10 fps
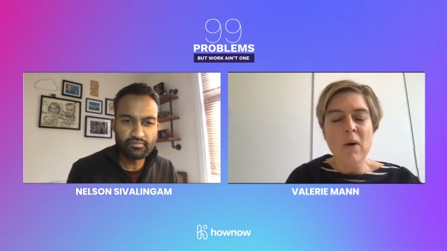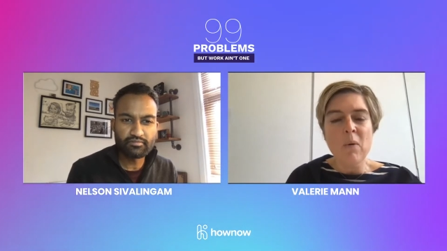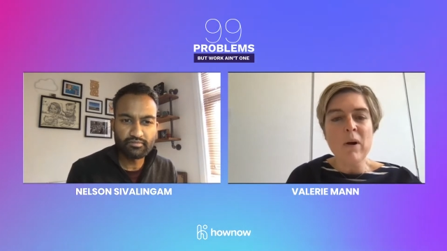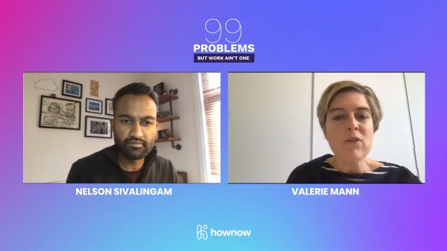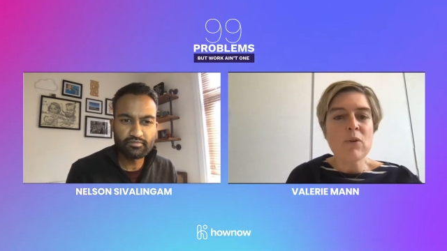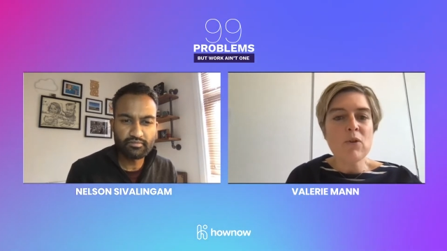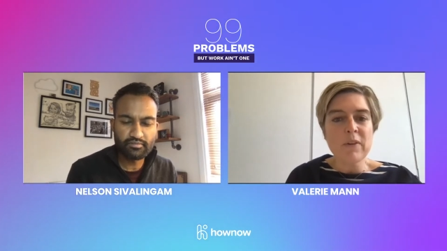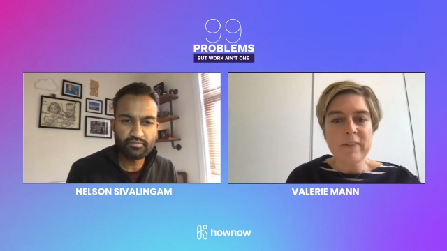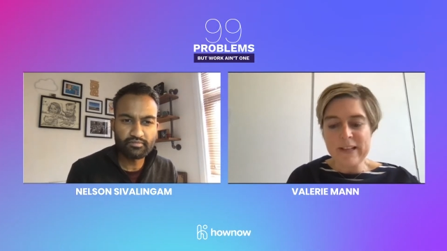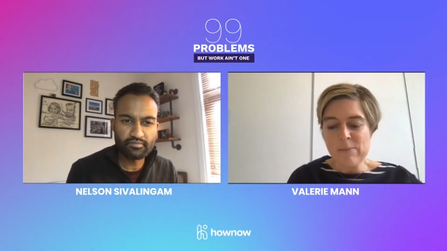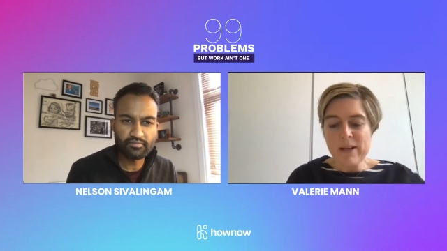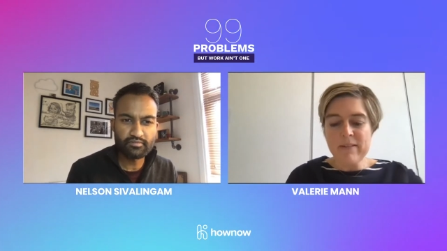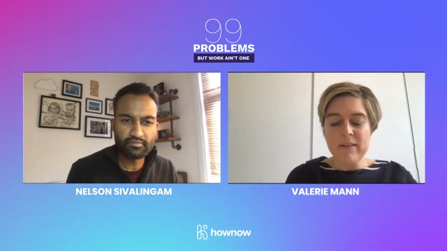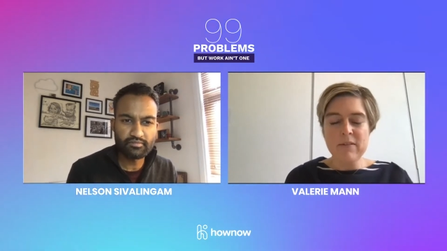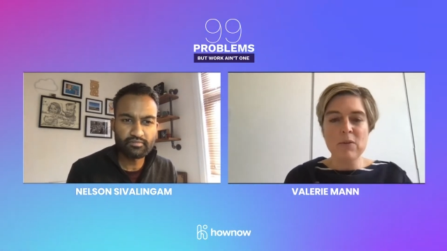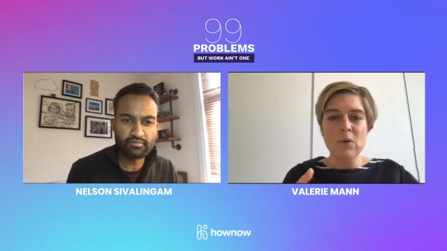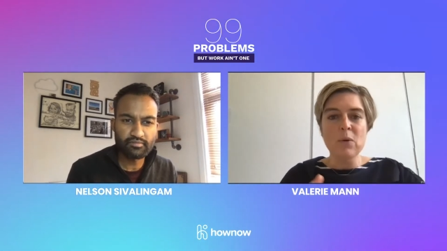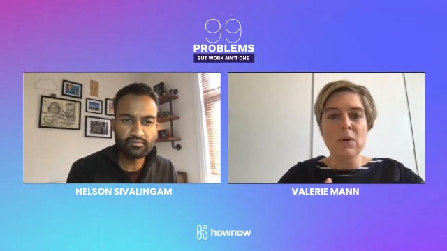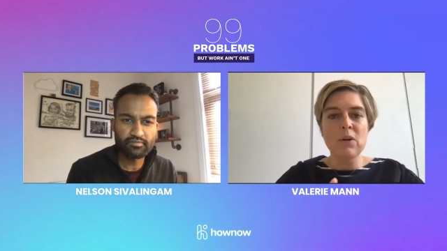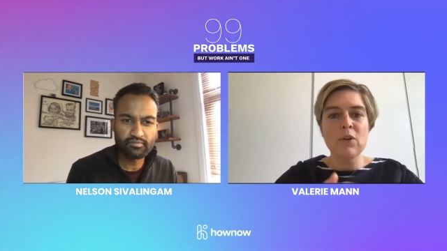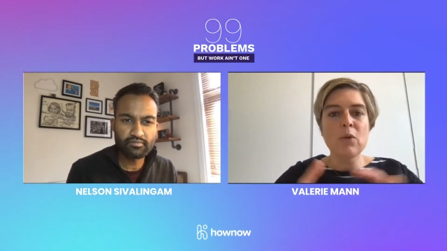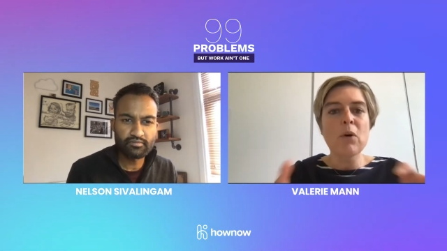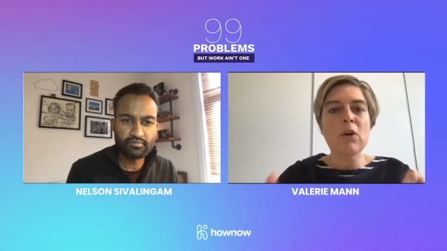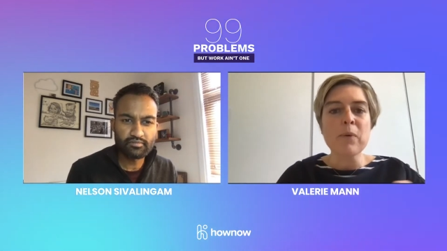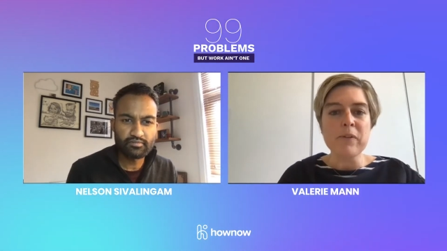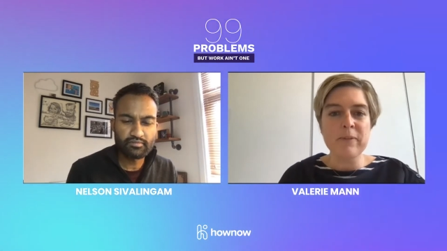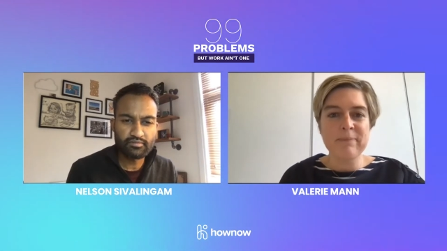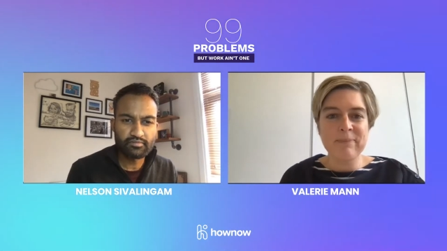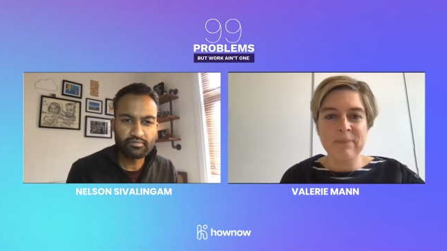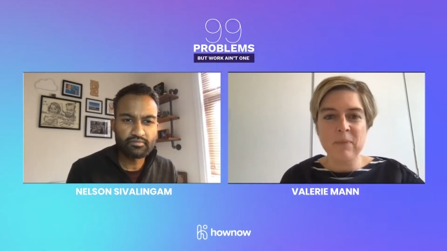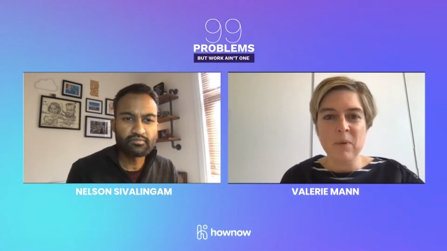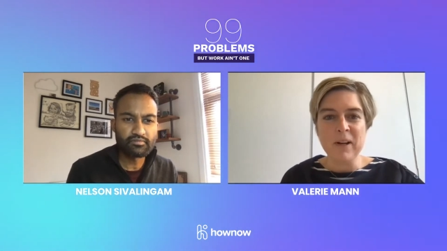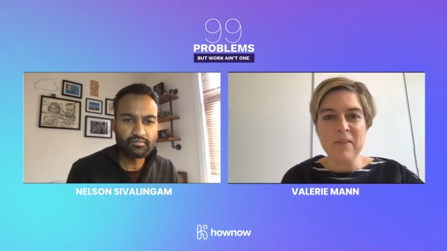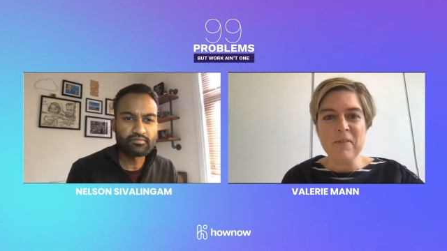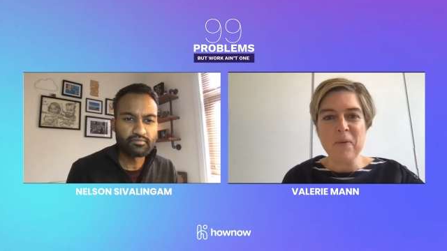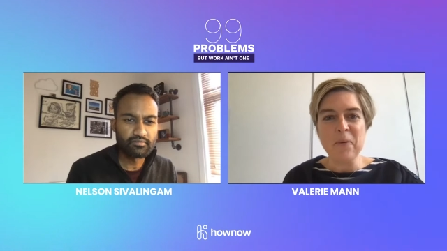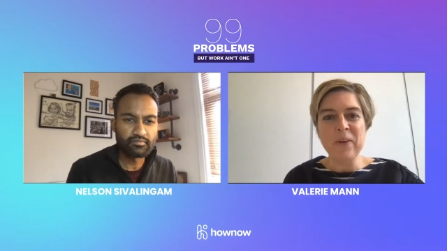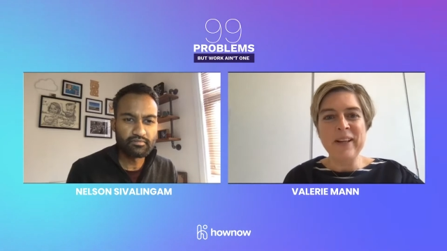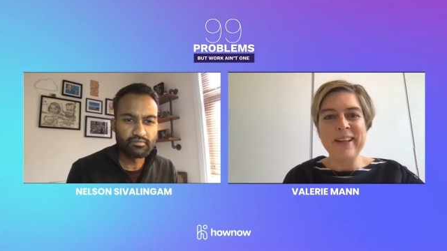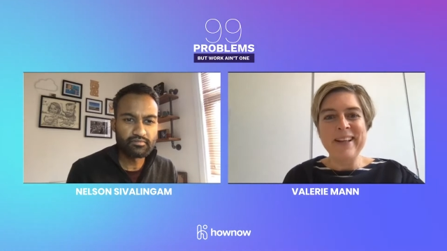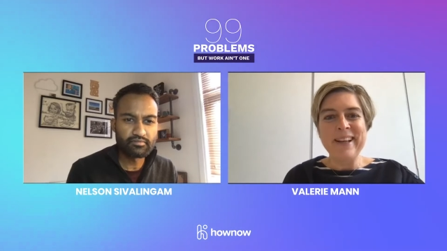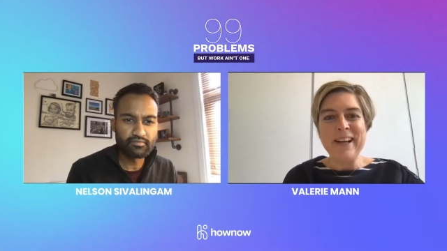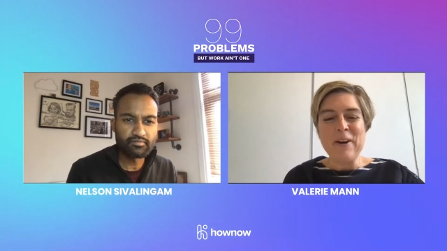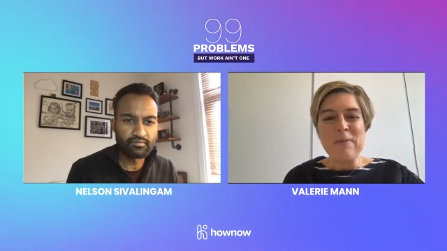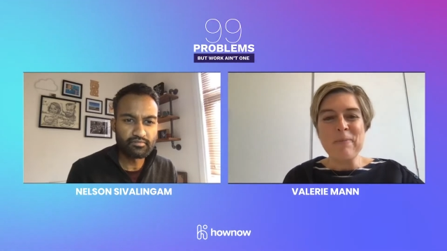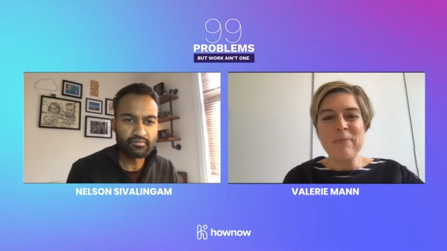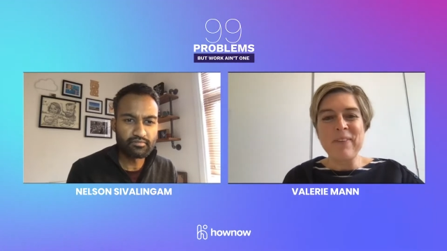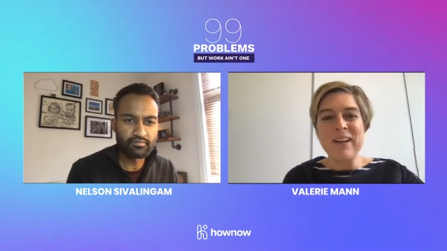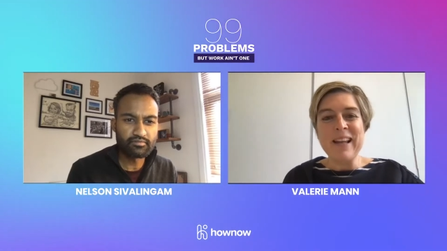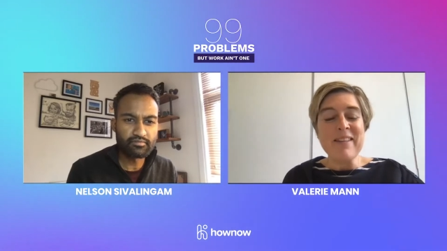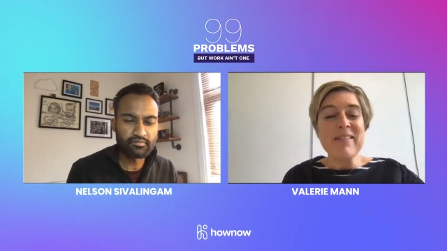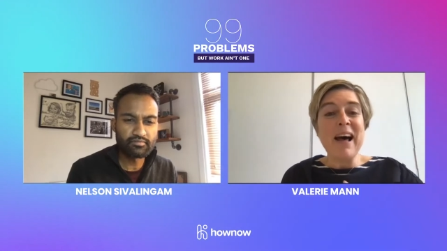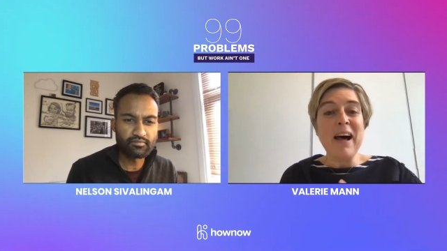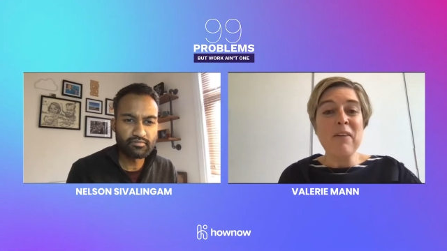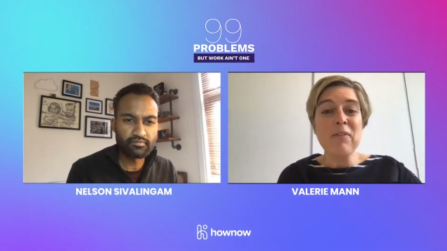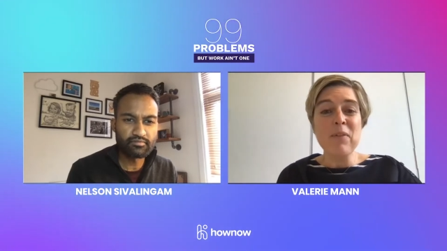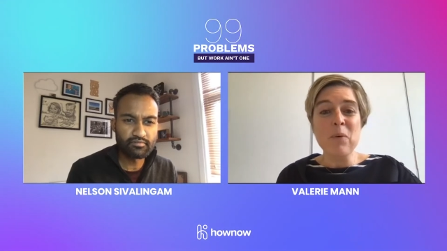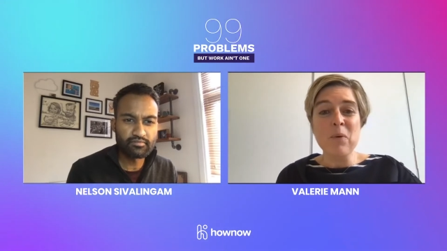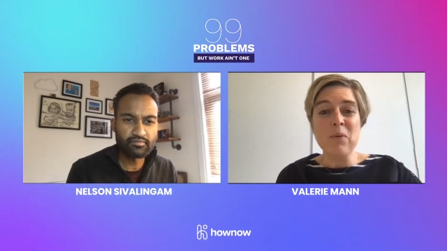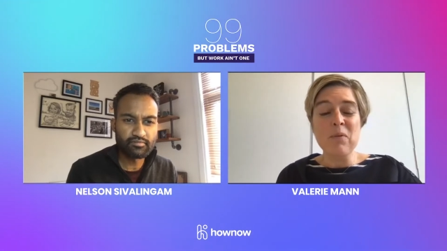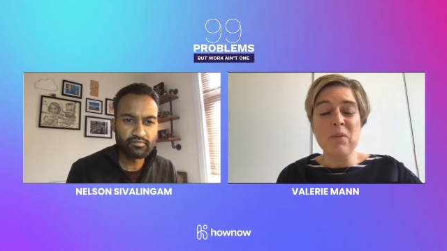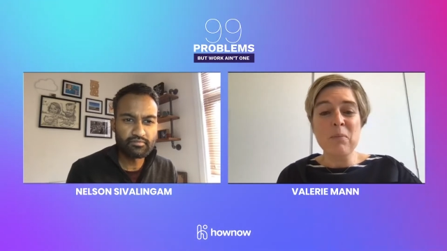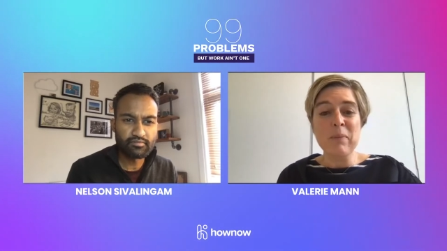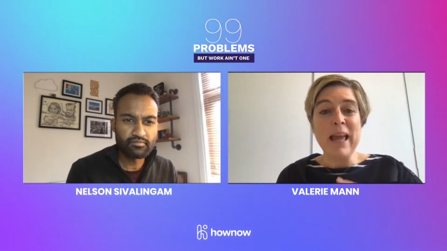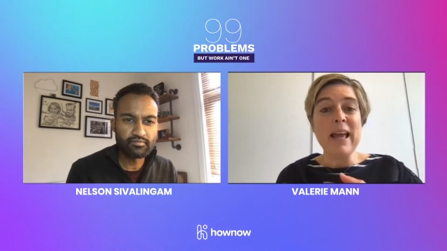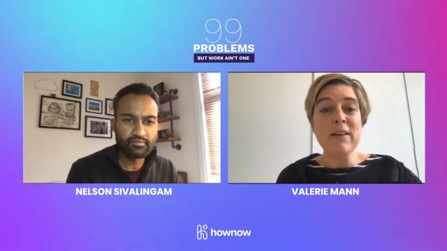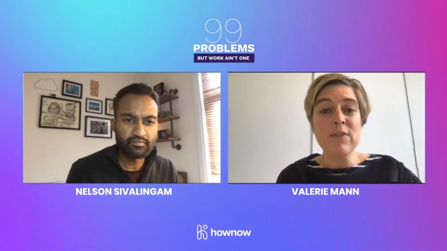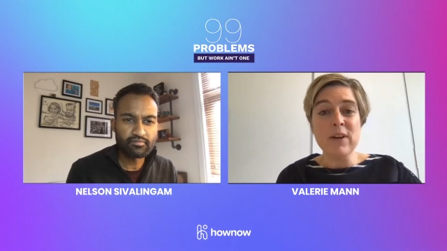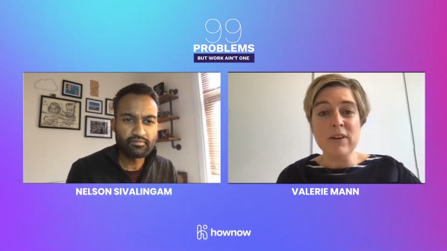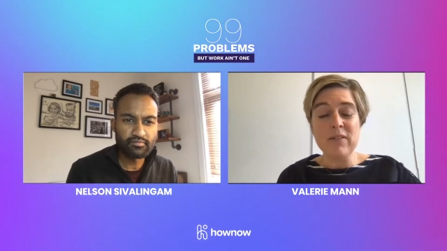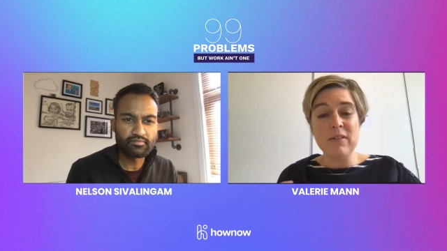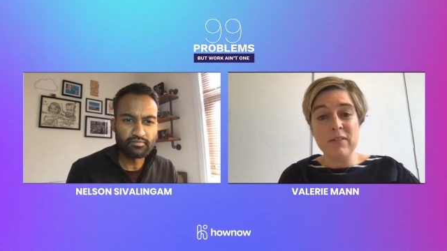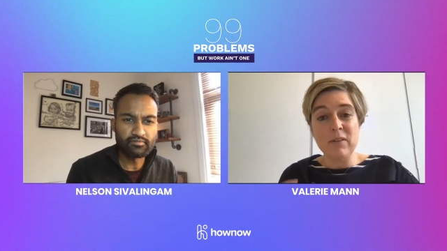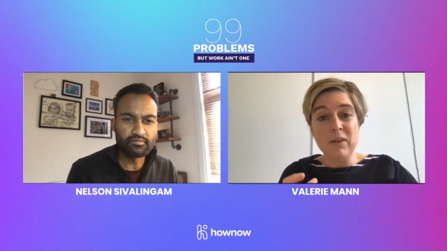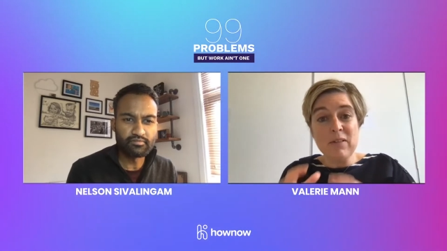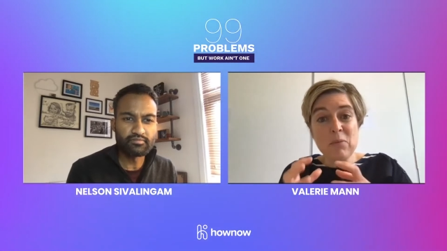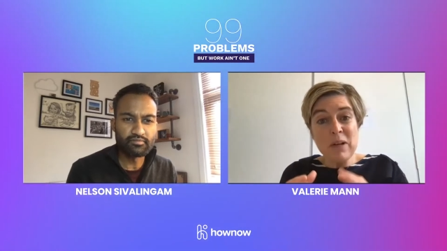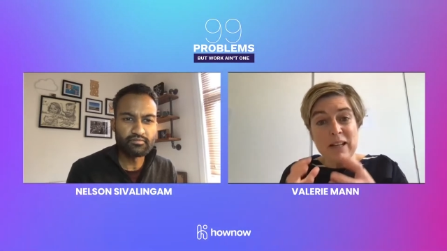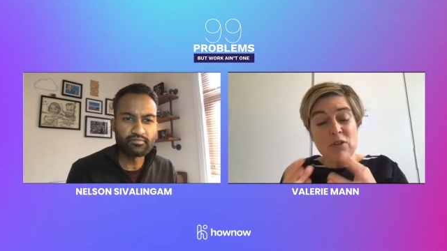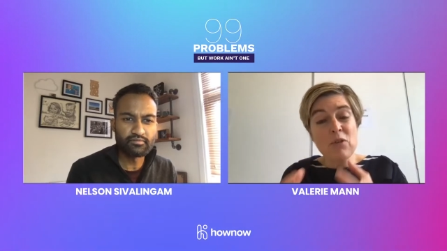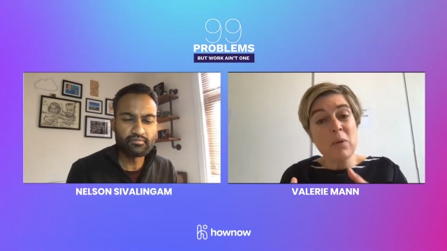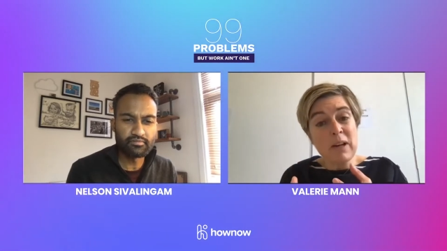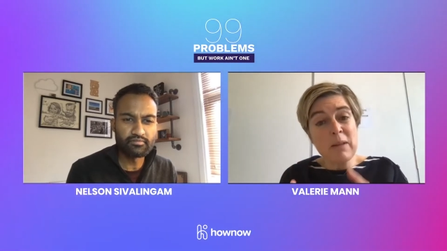Speaker 1: what do you do on a daily basis? You you recruit, right? So um, let's have those behaviors so it's really truly